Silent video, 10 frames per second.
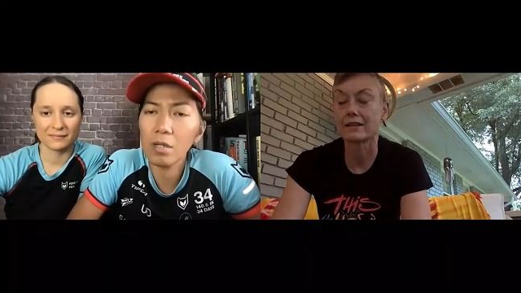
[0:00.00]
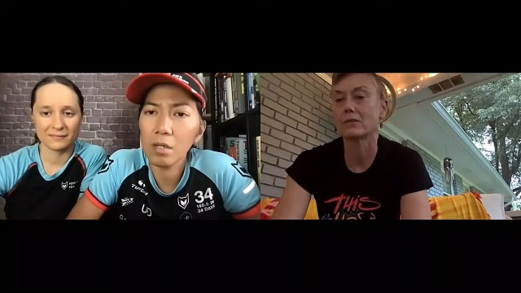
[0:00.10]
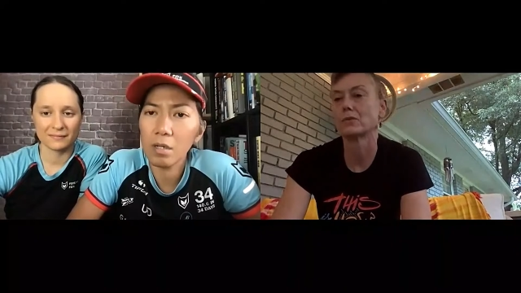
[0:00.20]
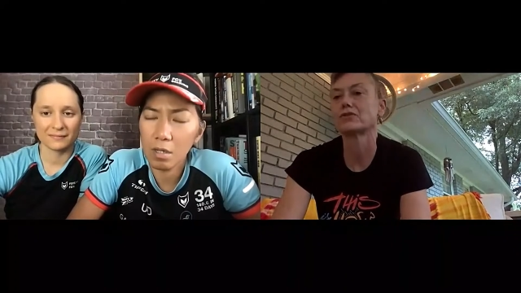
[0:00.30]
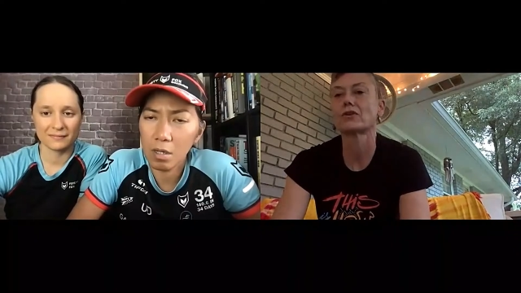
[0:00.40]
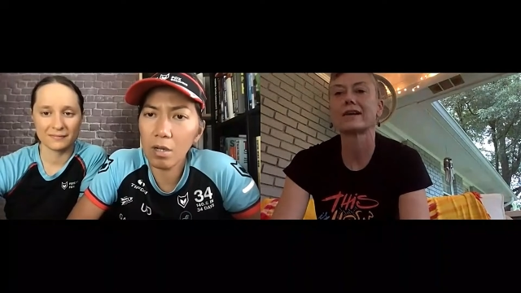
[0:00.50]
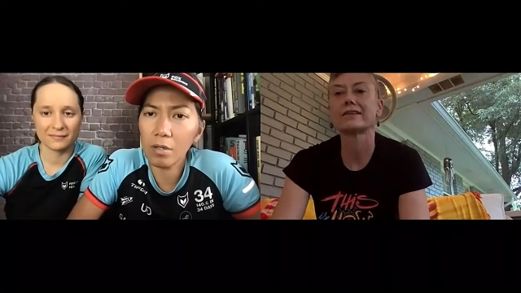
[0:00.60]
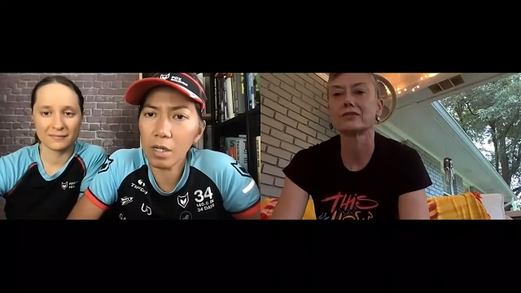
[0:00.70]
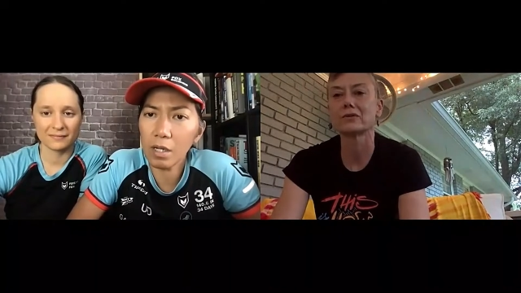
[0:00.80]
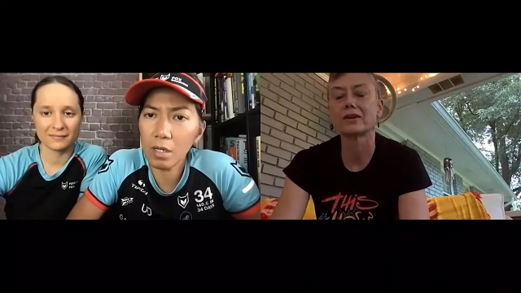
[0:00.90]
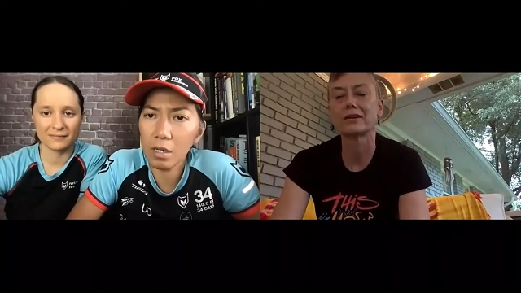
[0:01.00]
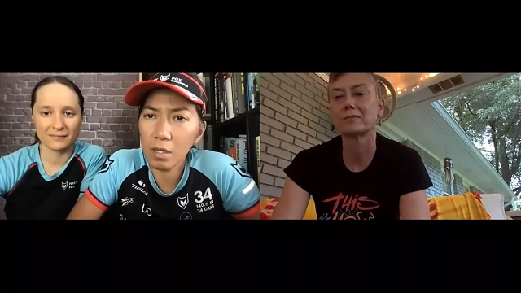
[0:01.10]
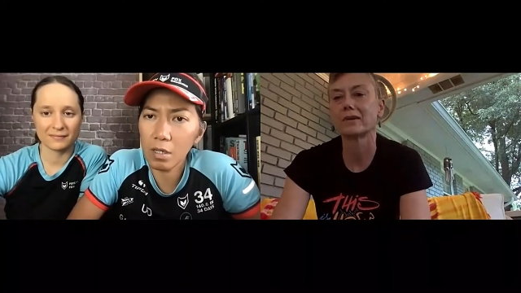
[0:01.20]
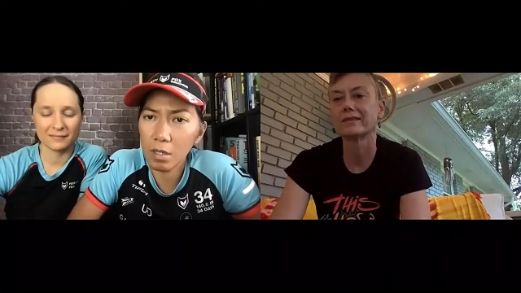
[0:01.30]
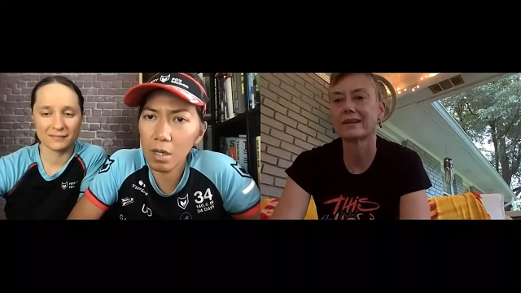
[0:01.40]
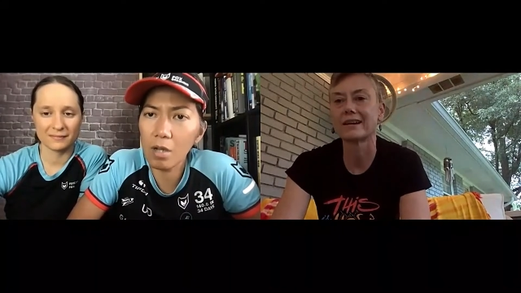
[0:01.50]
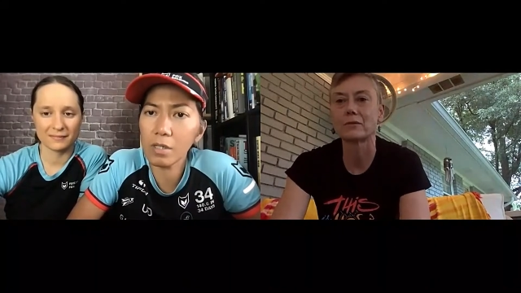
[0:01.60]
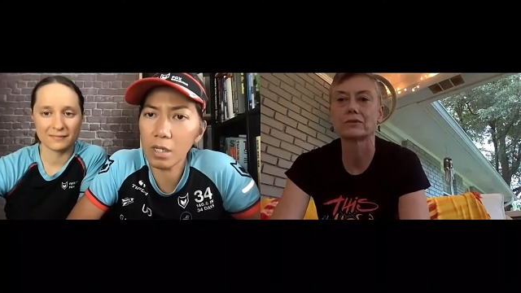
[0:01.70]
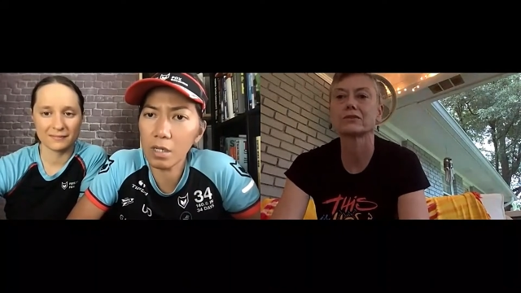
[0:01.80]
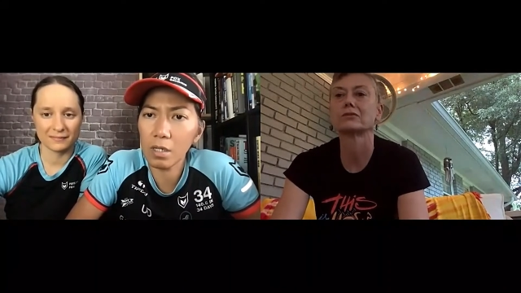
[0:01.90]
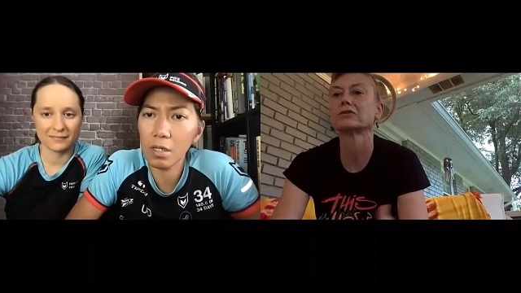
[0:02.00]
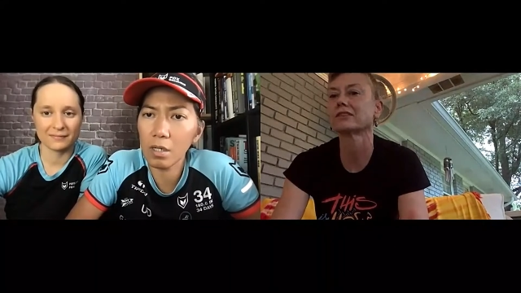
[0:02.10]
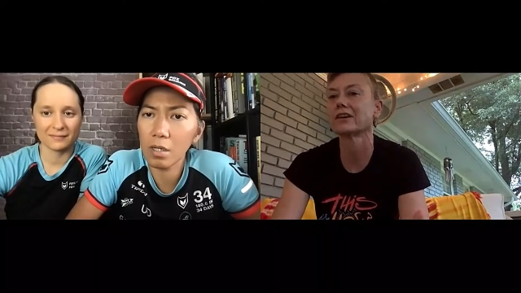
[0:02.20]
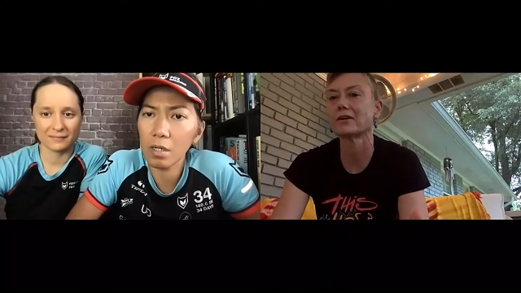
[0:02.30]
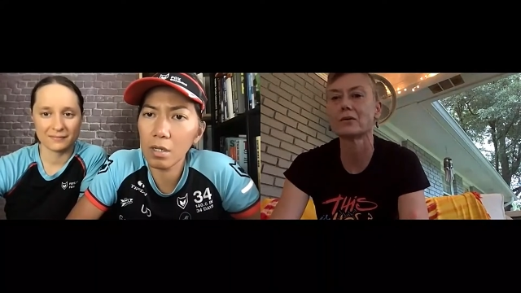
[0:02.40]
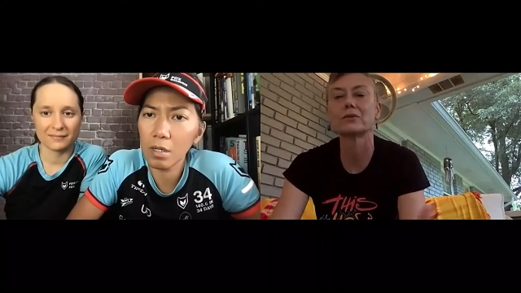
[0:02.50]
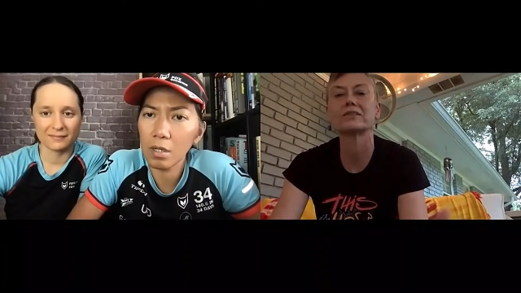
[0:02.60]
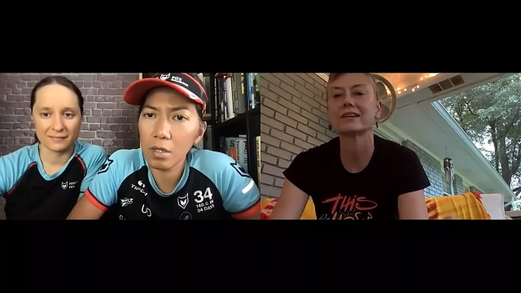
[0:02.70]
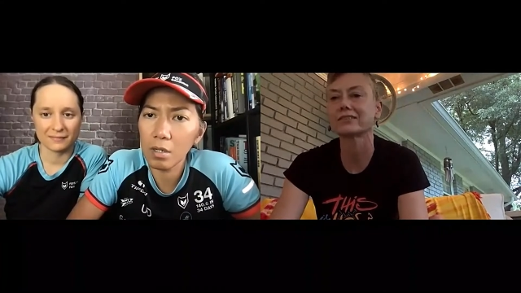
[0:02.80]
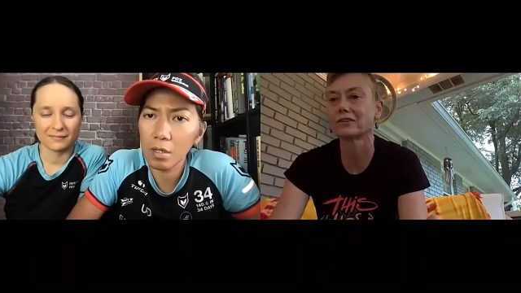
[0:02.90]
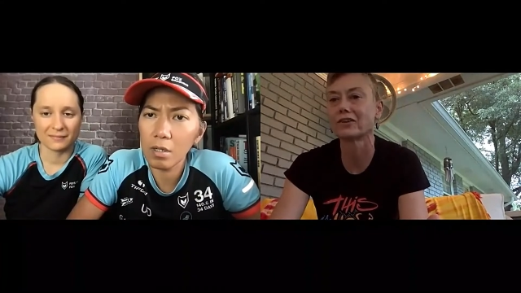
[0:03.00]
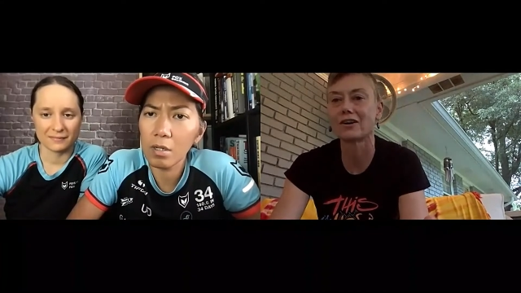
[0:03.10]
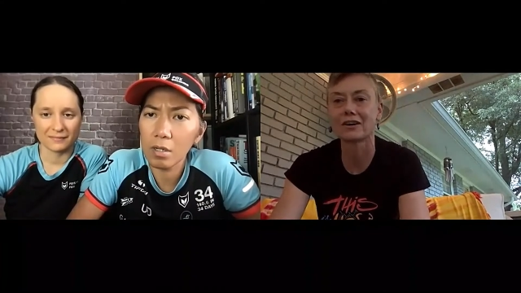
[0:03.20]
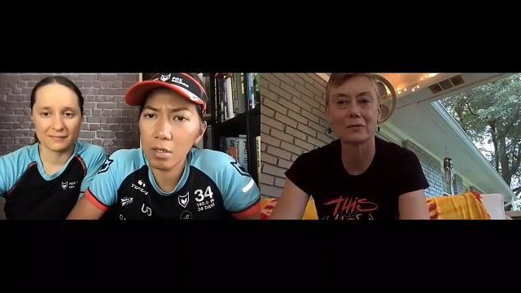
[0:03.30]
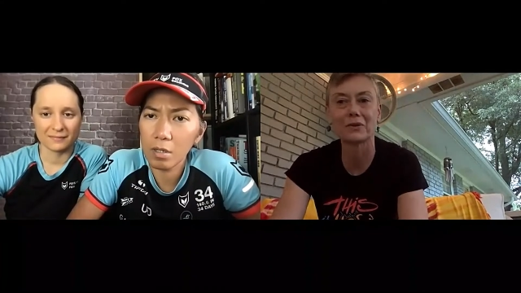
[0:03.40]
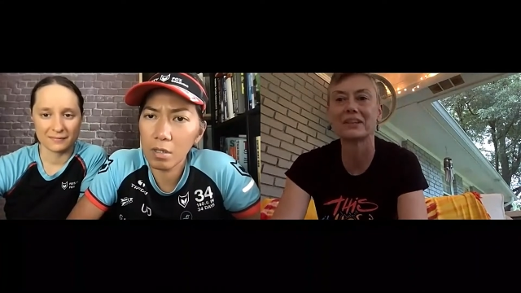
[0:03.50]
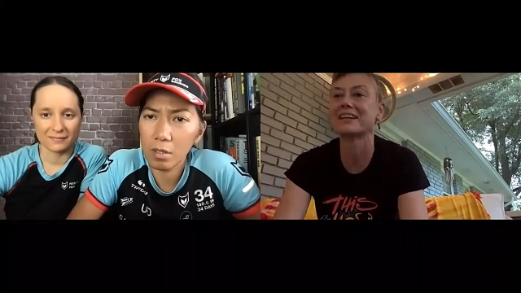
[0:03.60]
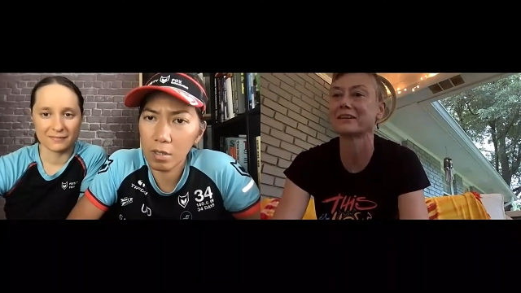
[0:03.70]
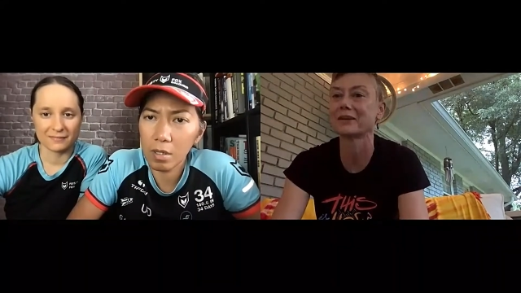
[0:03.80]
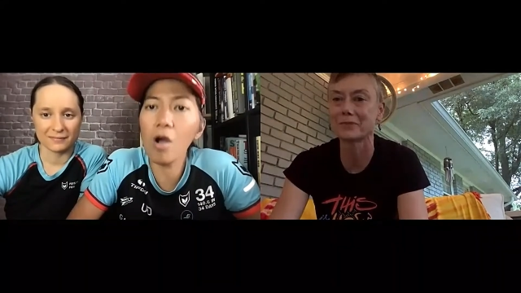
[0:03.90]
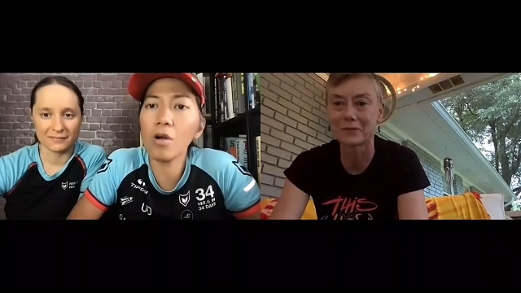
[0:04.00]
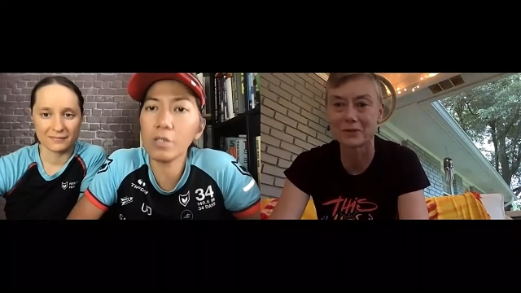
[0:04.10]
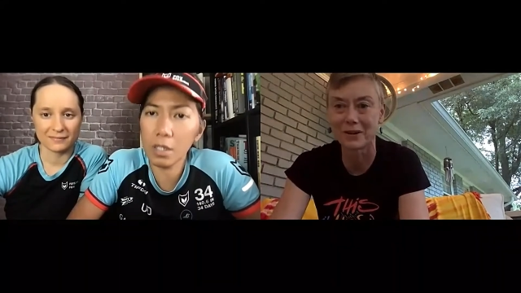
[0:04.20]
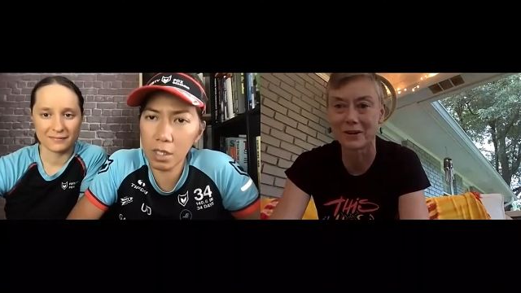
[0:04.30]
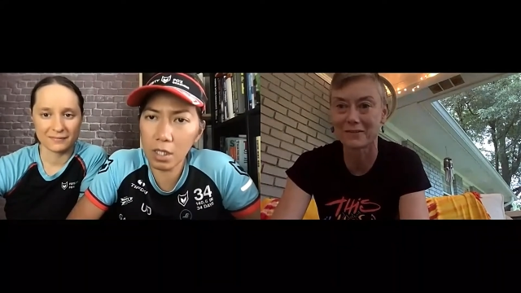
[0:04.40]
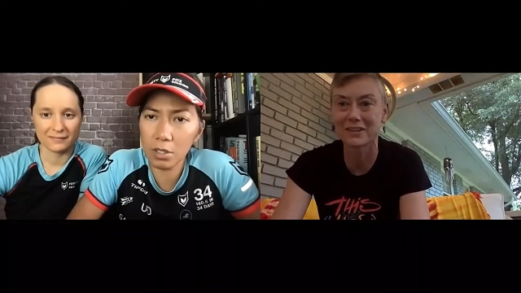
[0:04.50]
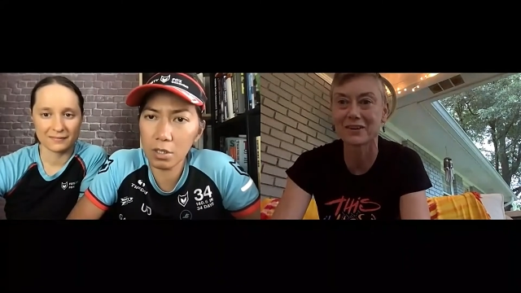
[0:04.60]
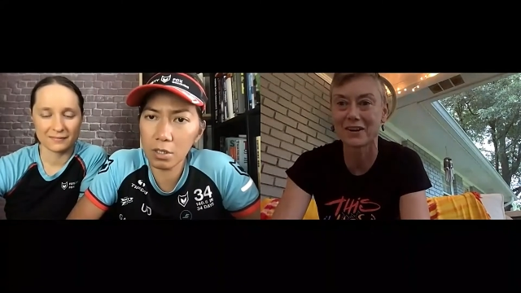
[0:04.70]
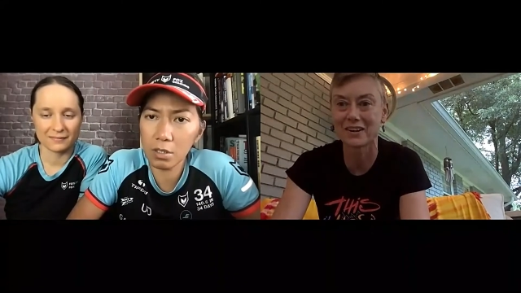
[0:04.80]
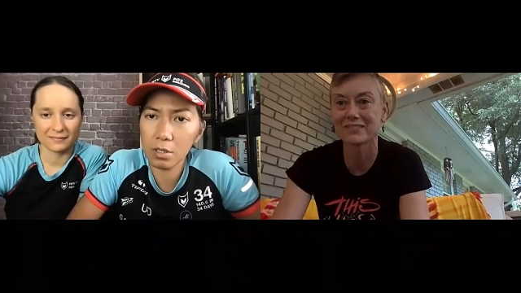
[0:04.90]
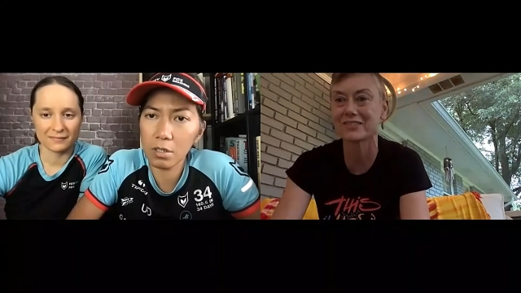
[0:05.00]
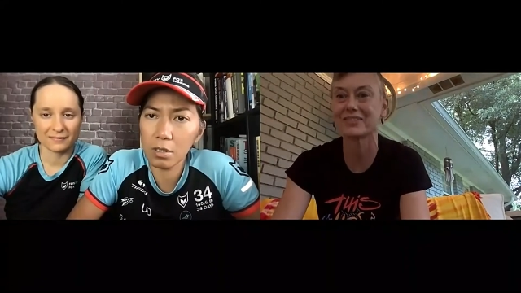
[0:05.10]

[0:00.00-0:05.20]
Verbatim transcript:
Speaker 1: and, and would try to do it. But then I was so slow, it would take so long. I wouldn't end up oh, doing okay. all the yardage,